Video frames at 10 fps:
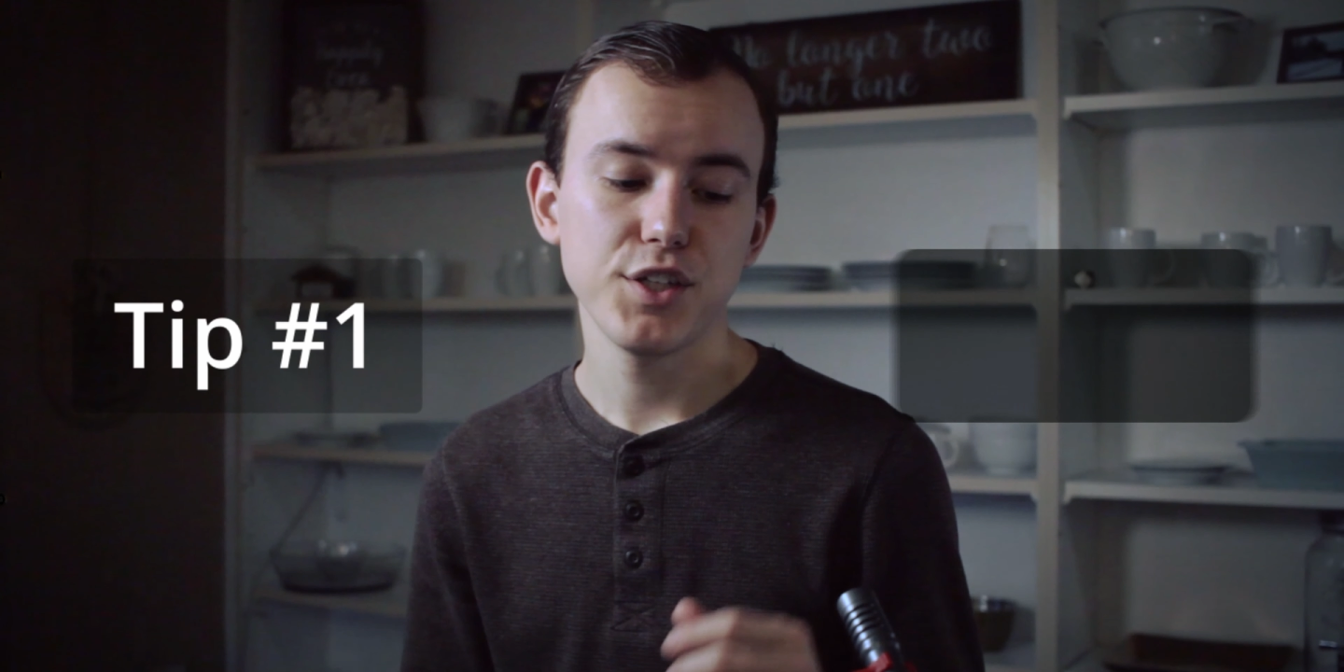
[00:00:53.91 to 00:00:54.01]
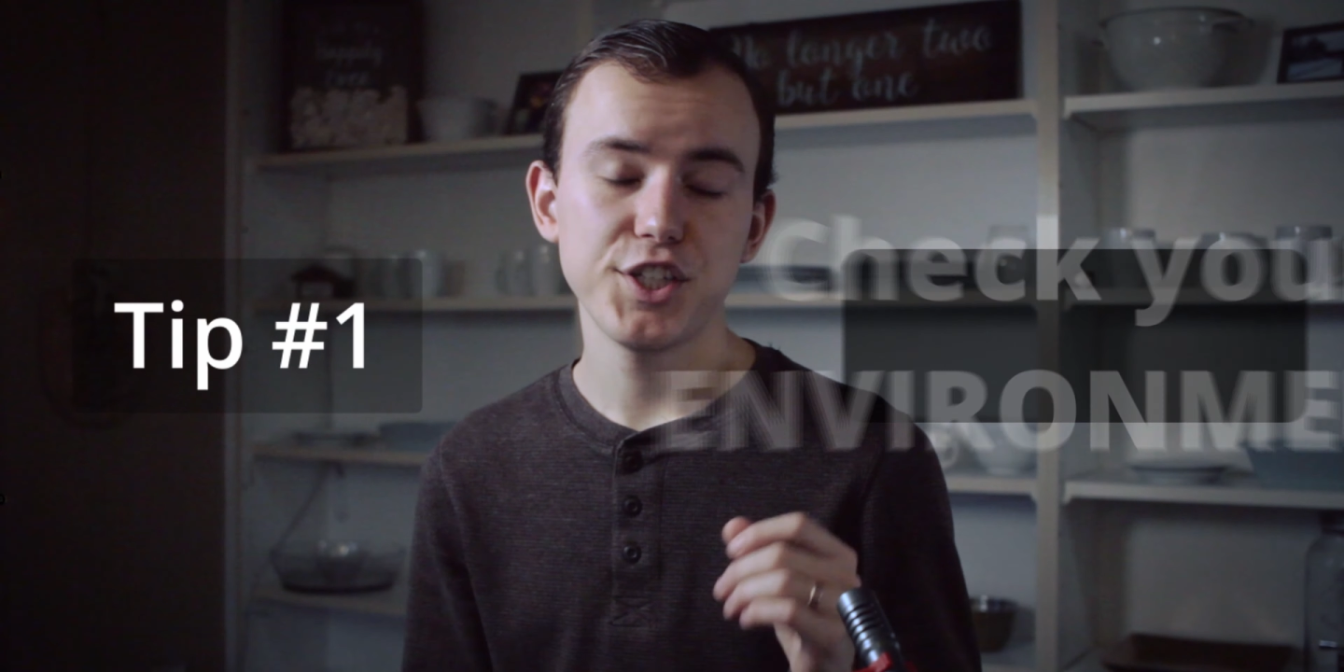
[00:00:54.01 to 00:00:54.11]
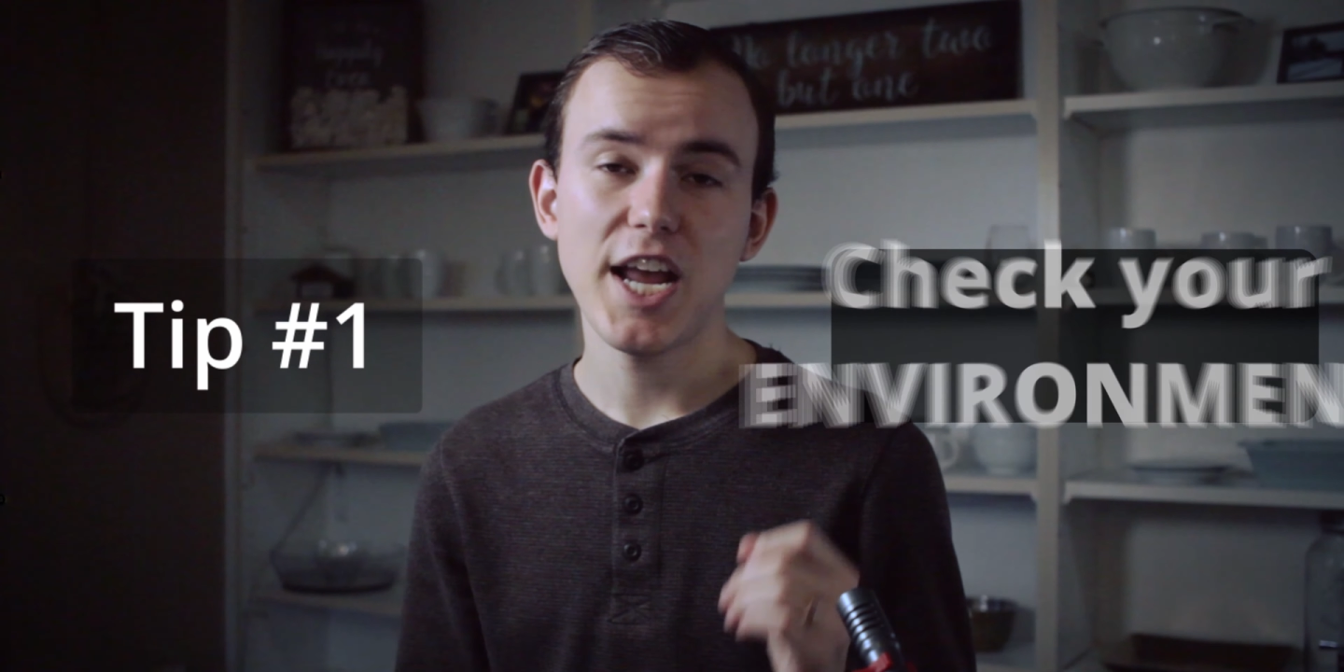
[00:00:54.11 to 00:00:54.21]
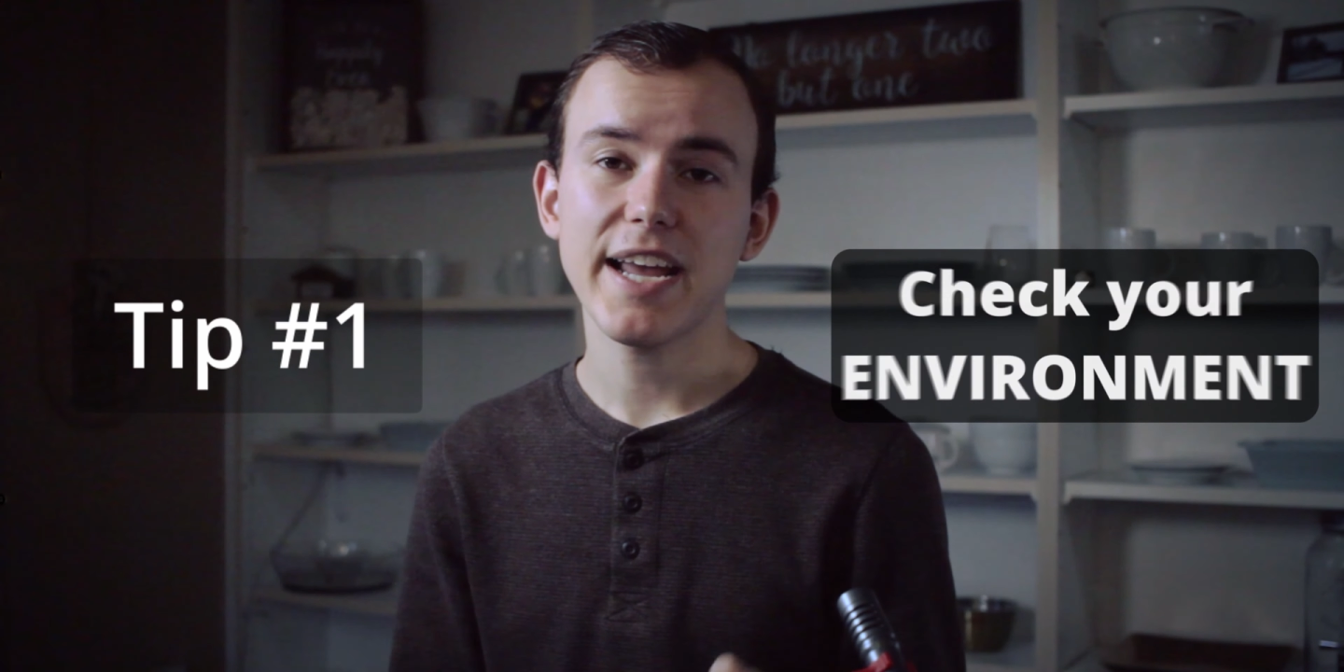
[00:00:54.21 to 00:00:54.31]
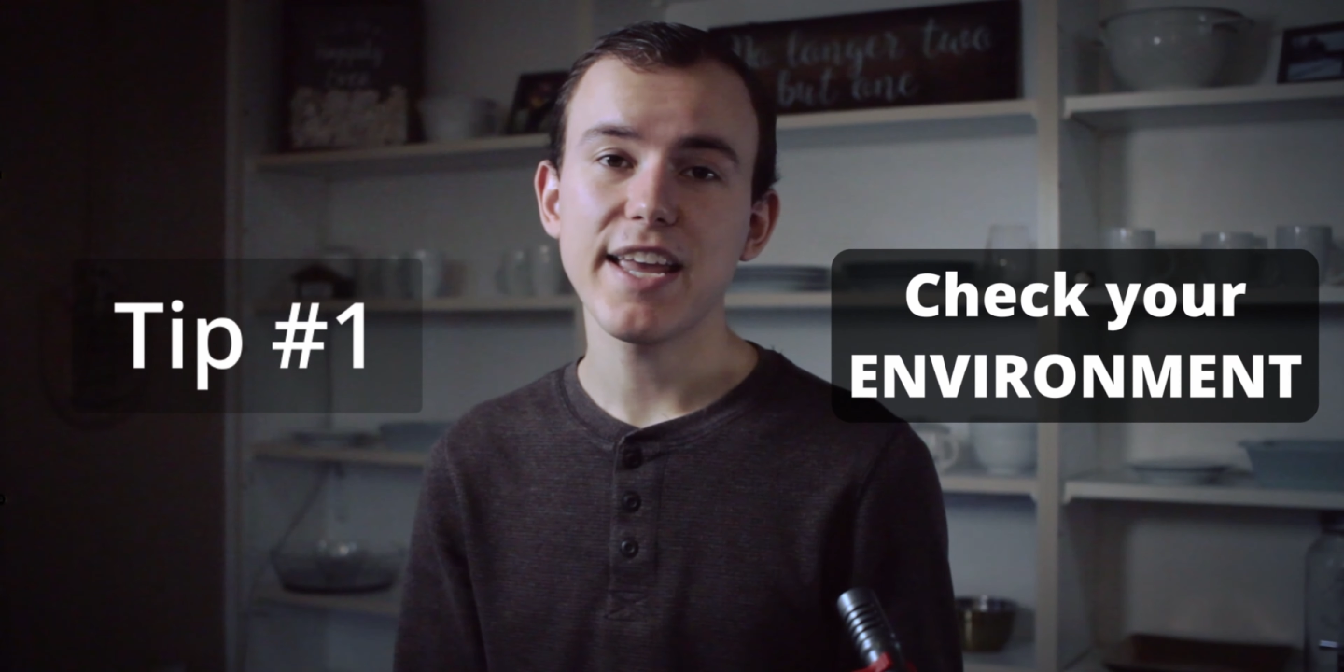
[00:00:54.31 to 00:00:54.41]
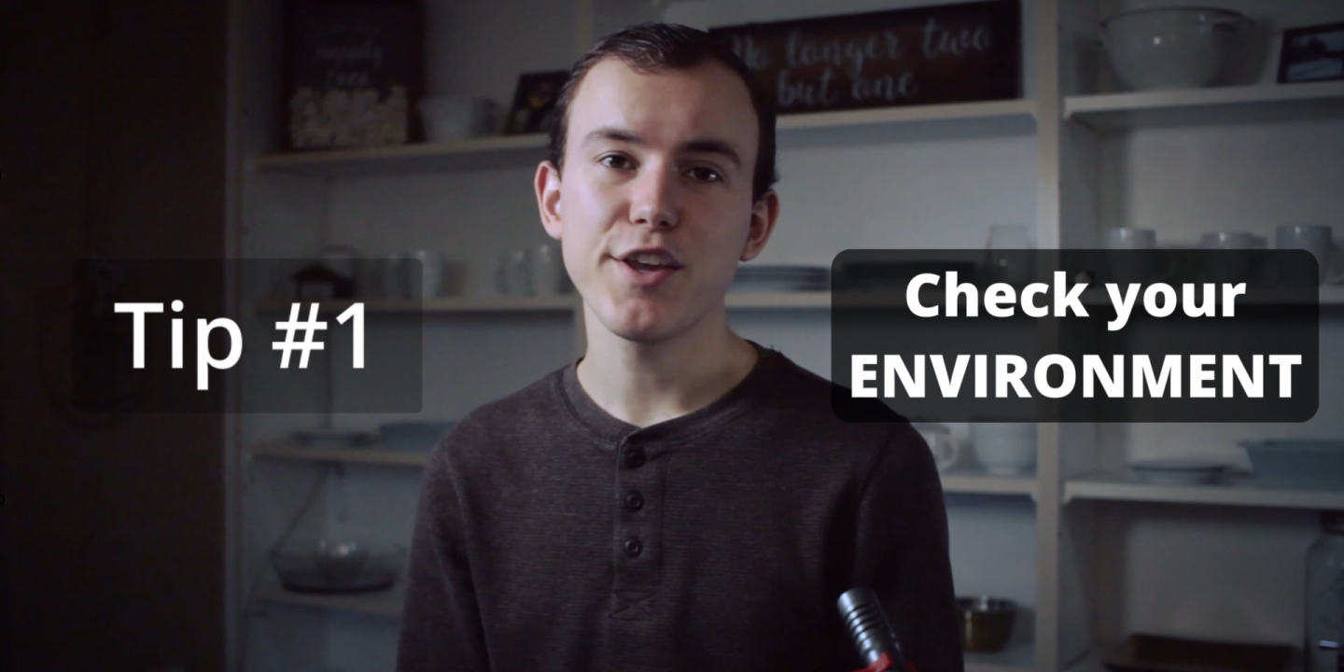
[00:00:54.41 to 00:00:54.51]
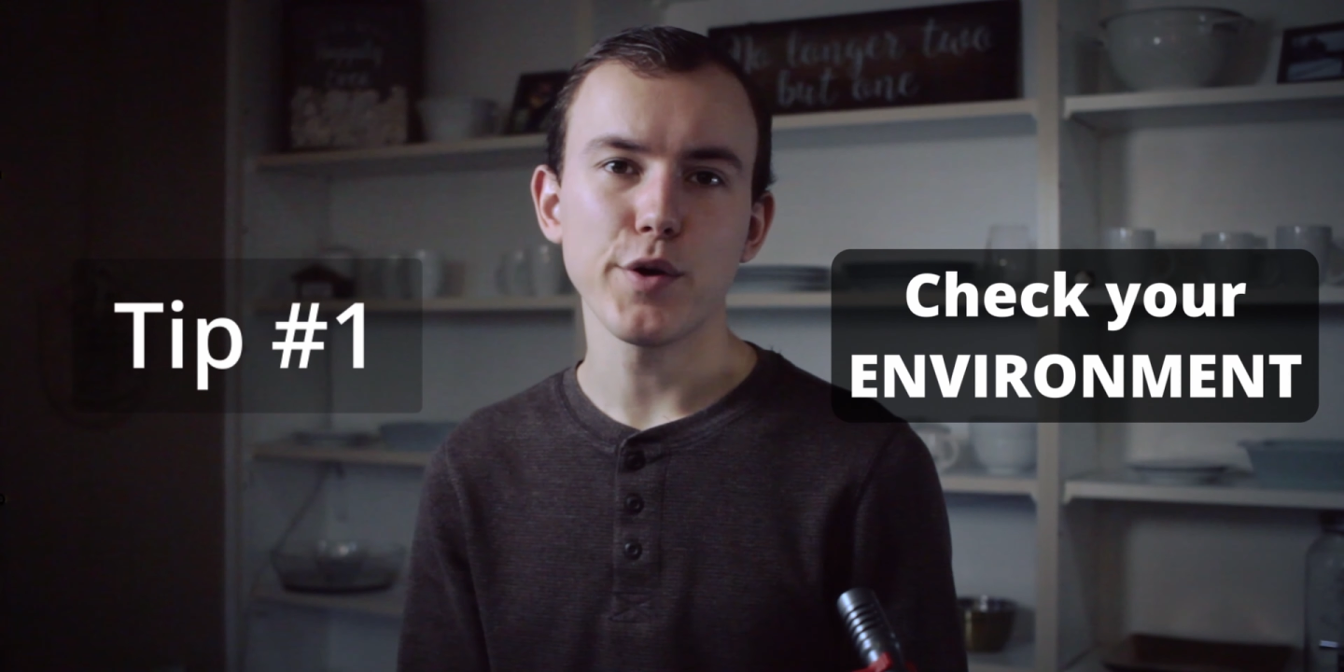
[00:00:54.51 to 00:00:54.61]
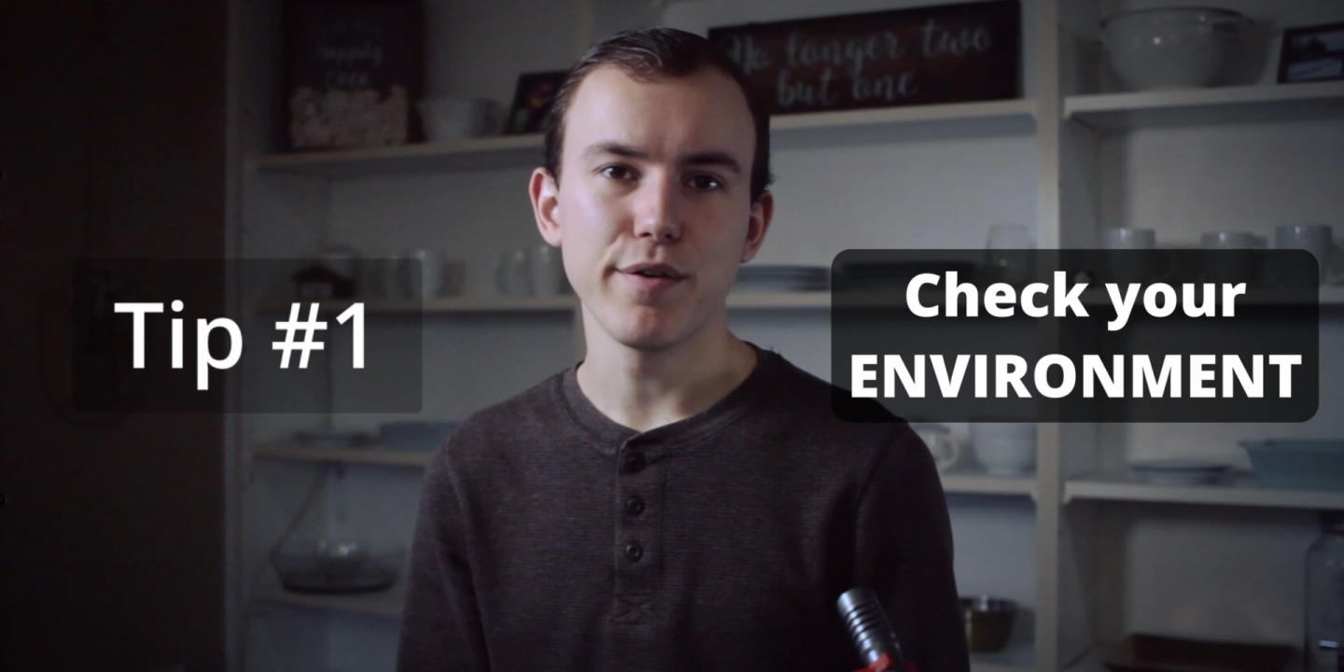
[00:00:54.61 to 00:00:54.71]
checking your